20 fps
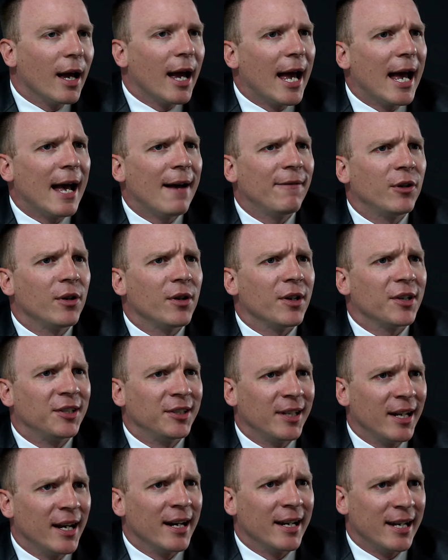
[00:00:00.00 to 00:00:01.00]
After the
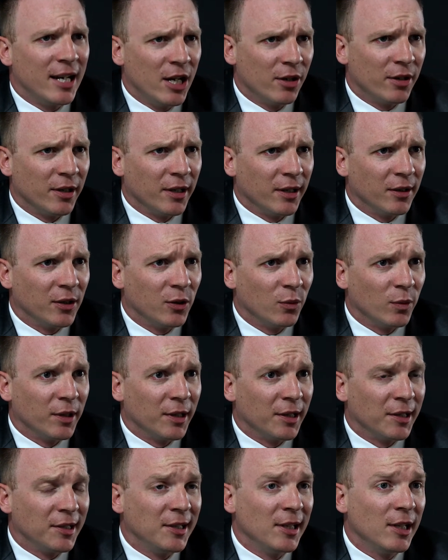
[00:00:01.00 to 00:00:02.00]
Senate hearings with
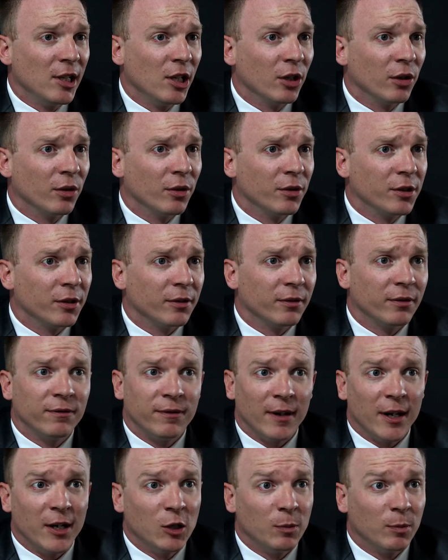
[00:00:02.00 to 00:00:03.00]
the CEOs of
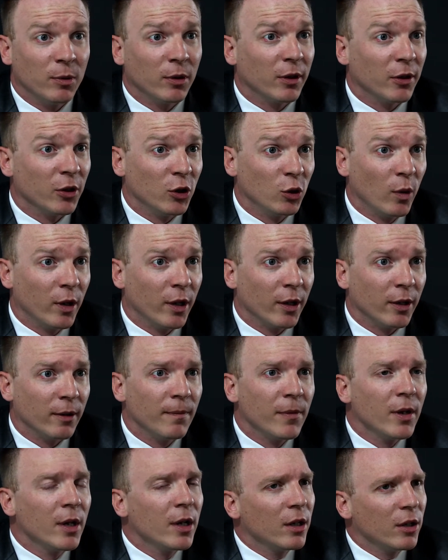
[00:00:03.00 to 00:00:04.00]
Facebook and
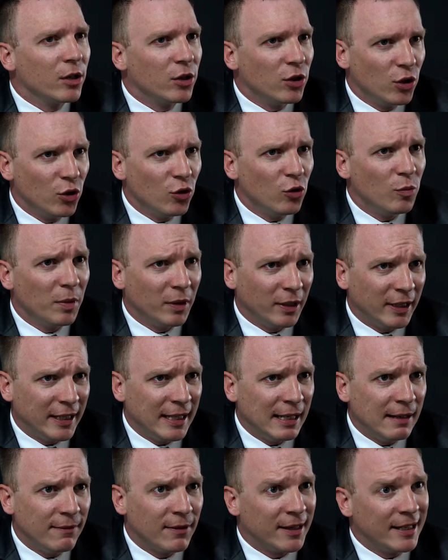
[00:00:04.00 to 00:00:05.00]
Twitter, do you
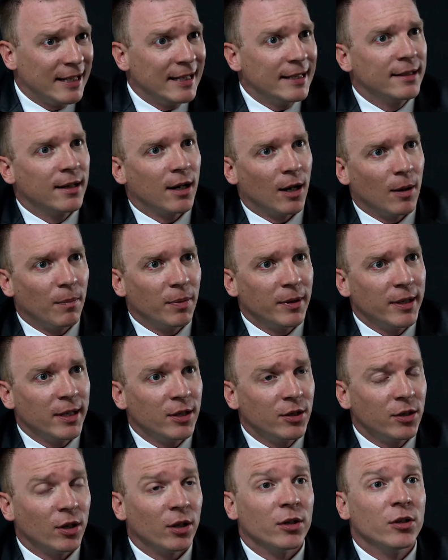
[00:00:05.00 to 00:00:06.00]
believe that these
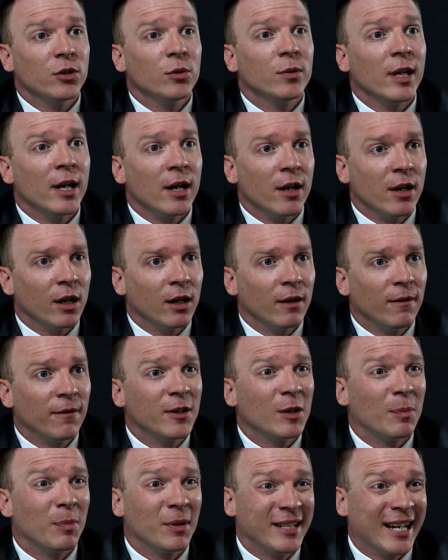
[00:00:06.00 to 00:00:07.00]
companies are doing enough
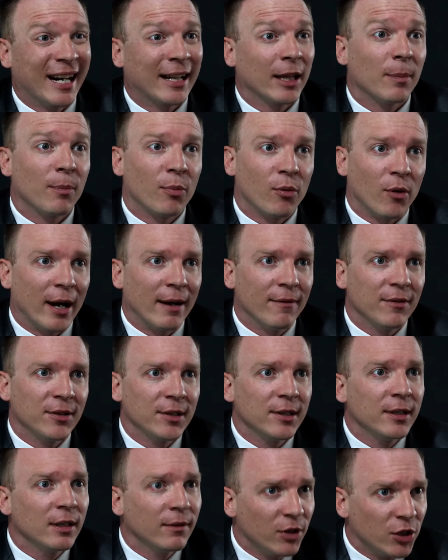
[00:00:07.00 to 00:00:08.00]
to protect the
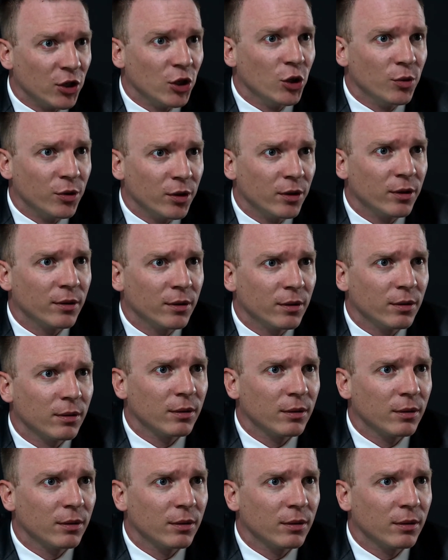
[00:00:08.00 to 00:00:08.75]
privacy of its users?